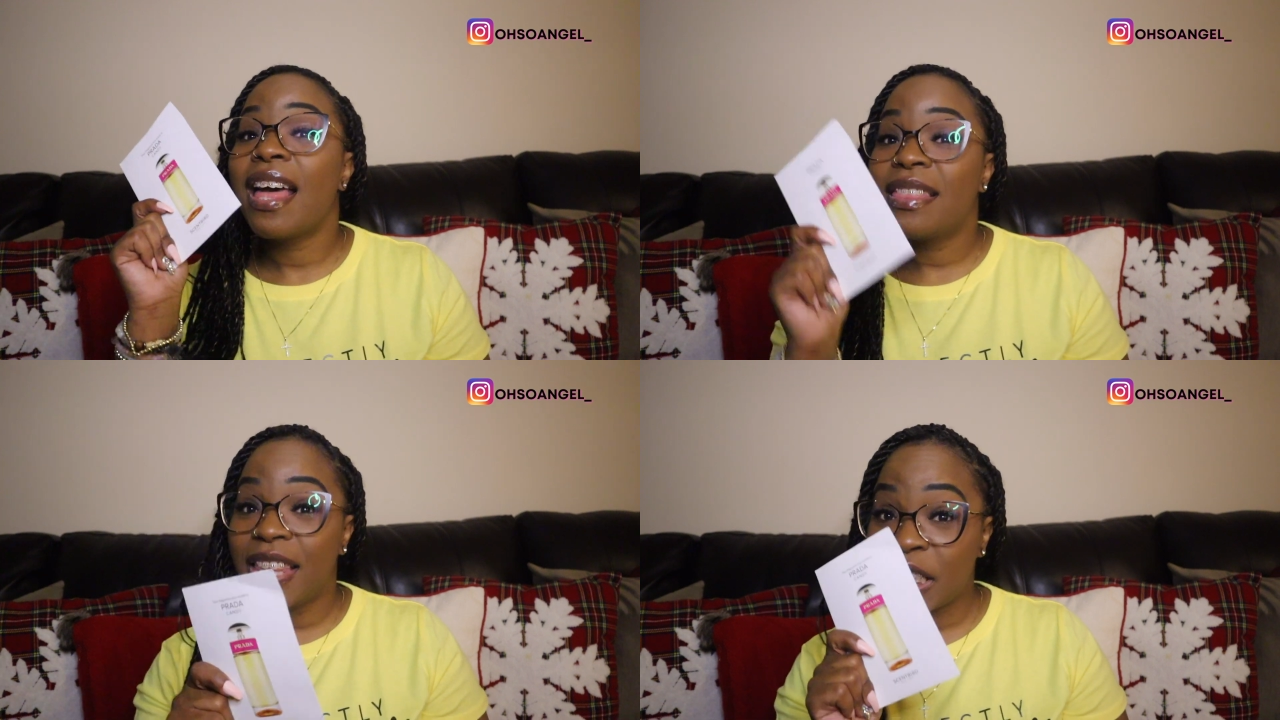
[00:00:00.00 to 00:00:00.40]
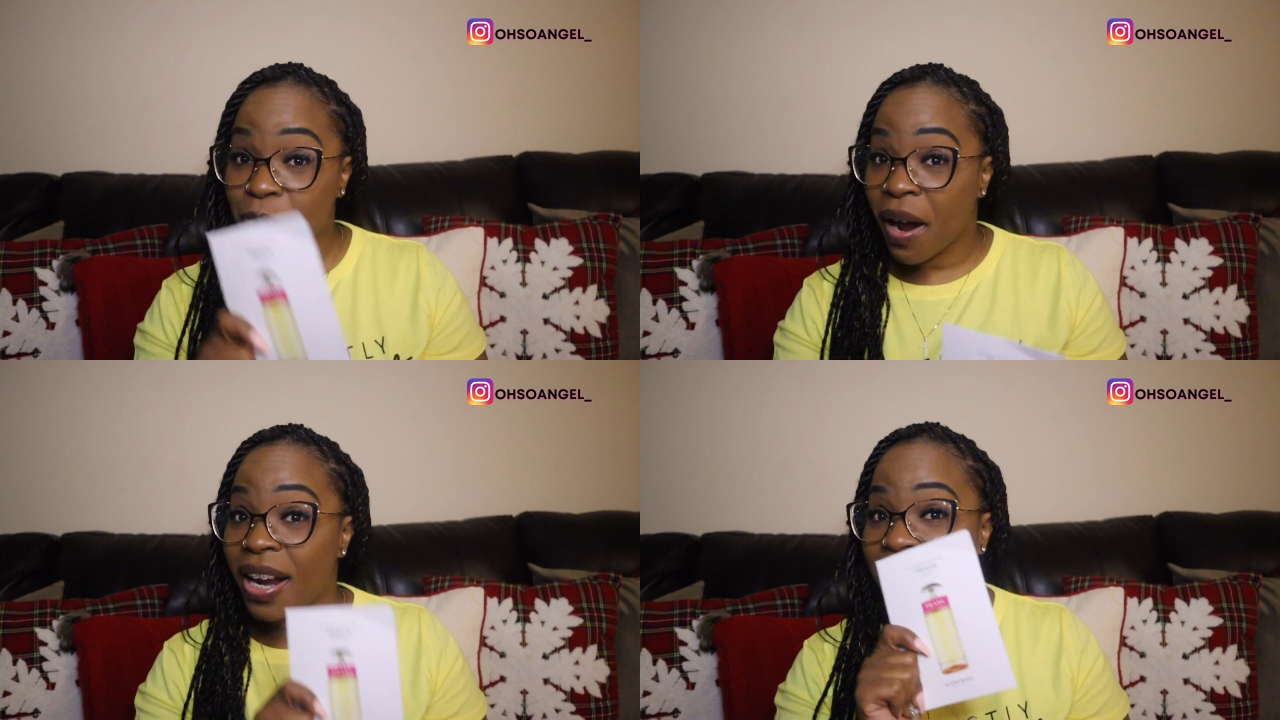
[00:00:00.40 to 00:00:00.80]
this
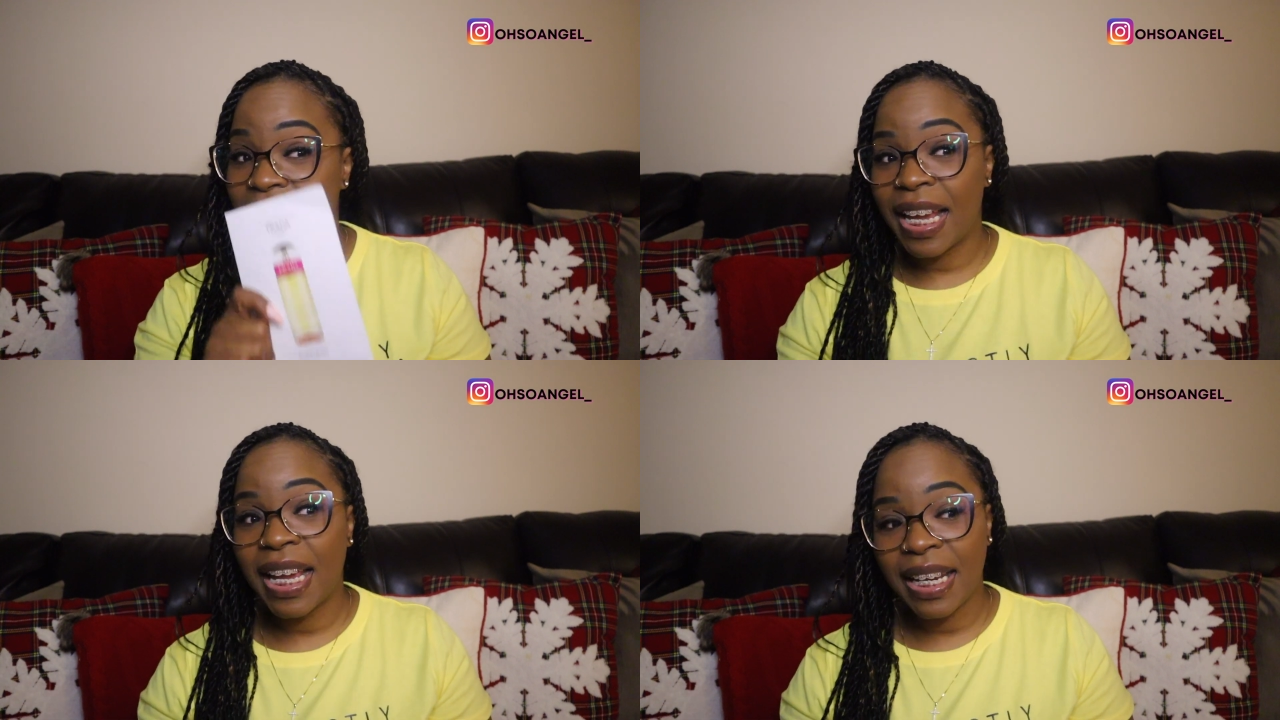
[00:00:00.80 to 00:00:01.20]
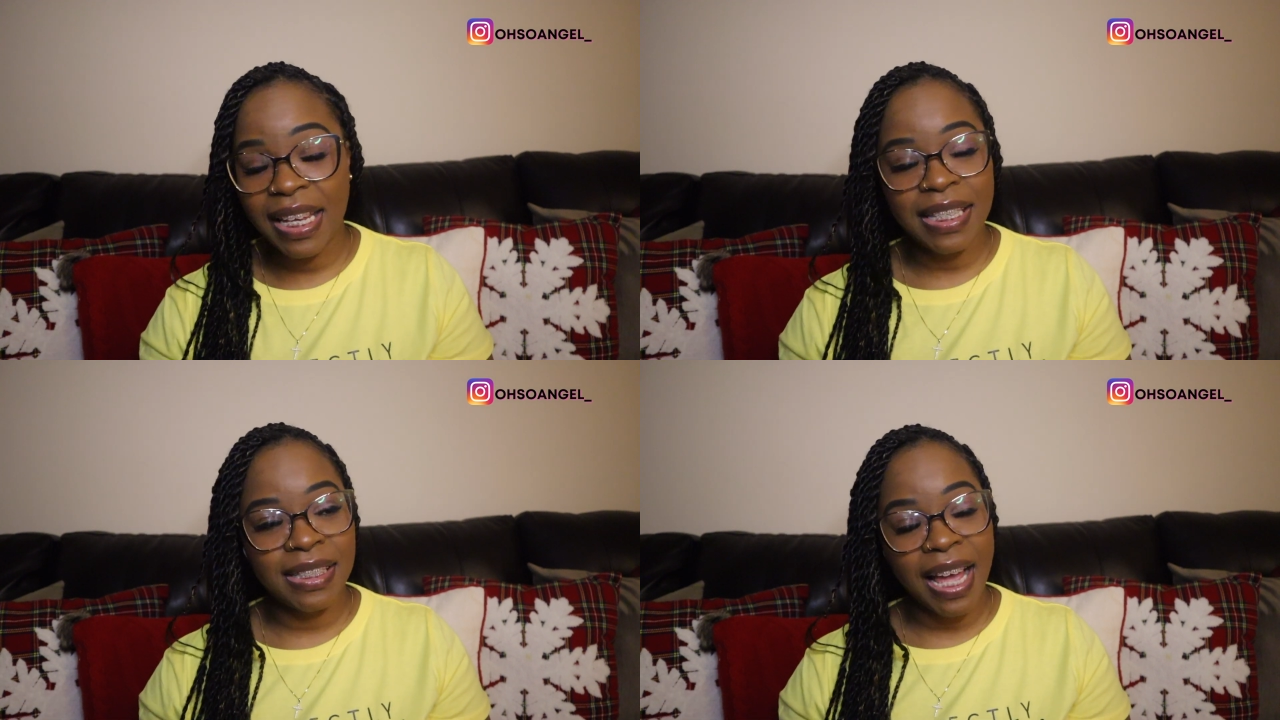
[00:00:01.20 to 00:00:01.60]
Prada
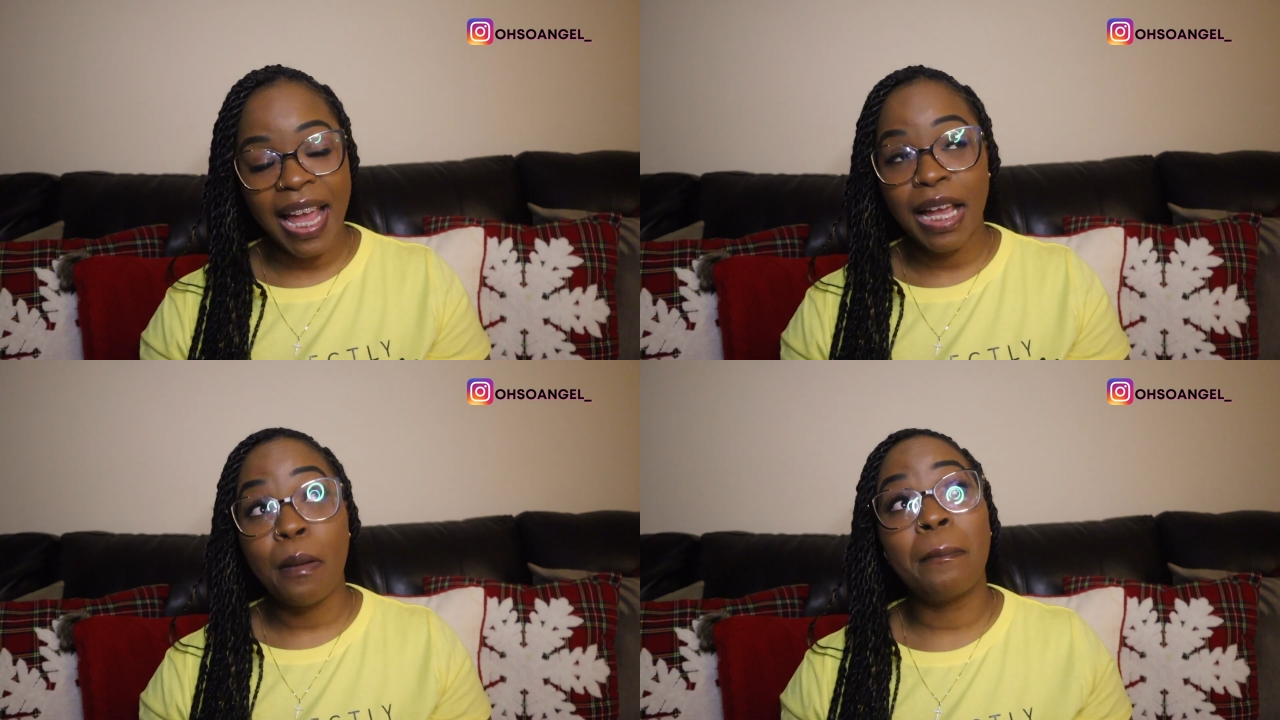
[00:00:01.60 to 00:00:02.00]
Candy is like